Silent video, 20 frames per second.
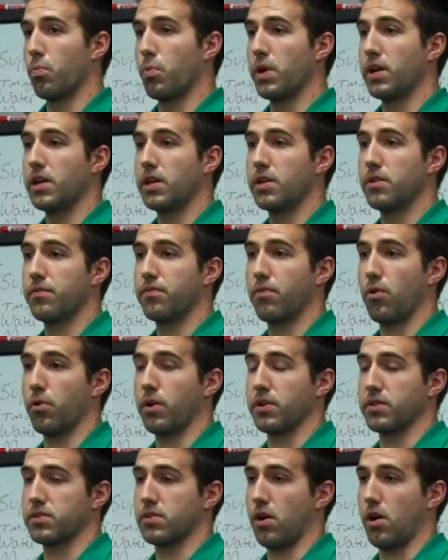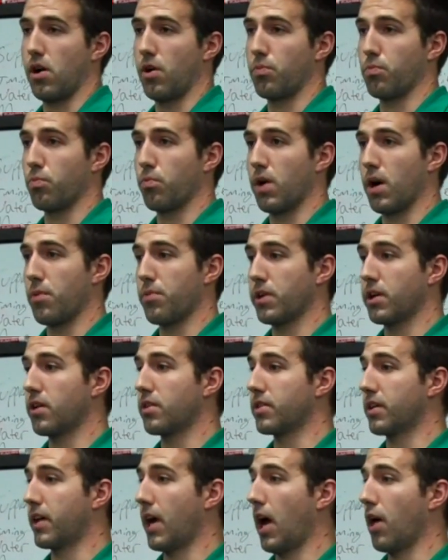we need to focus on where we're
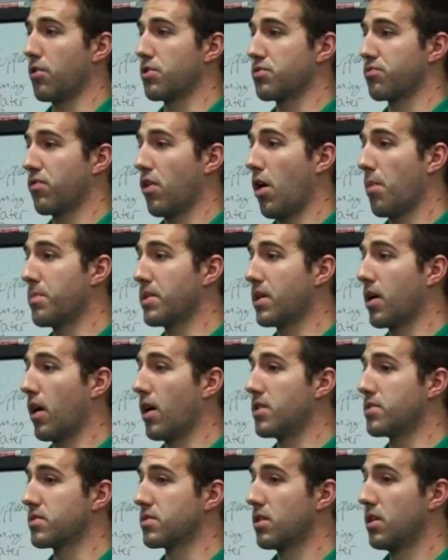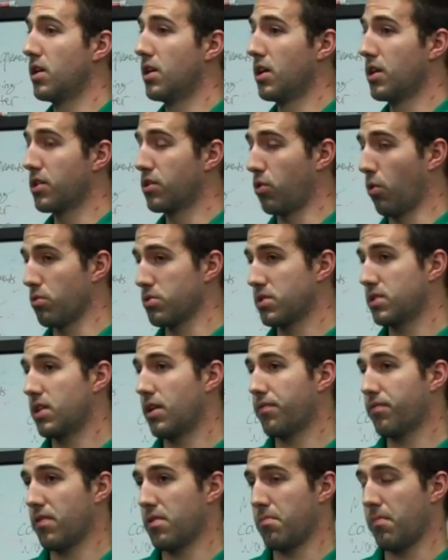getting the calories from, because those
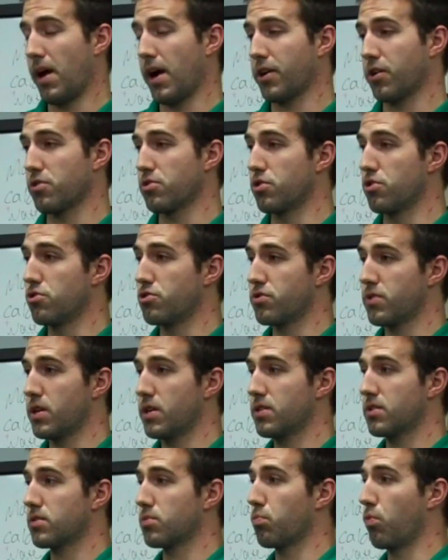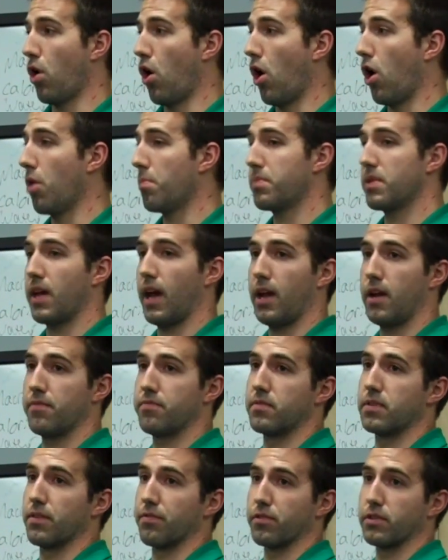different macronutrients will all
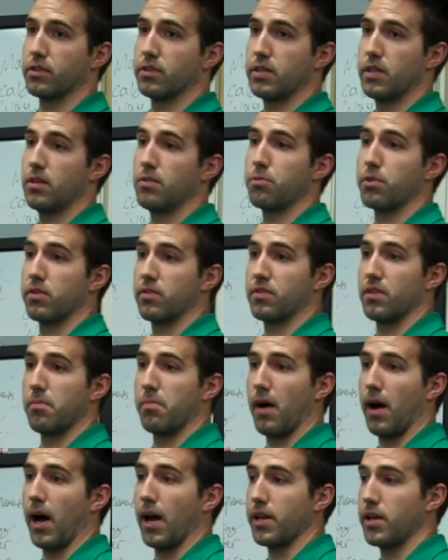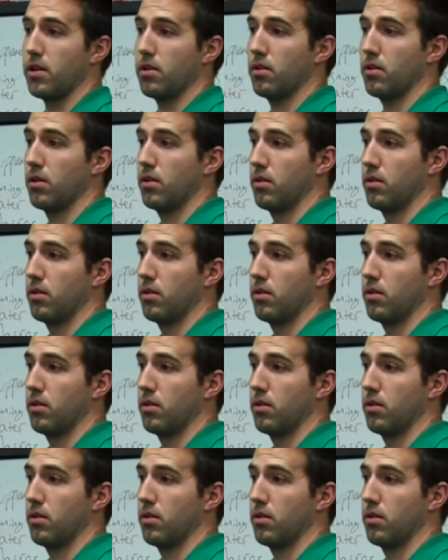behave differently within the body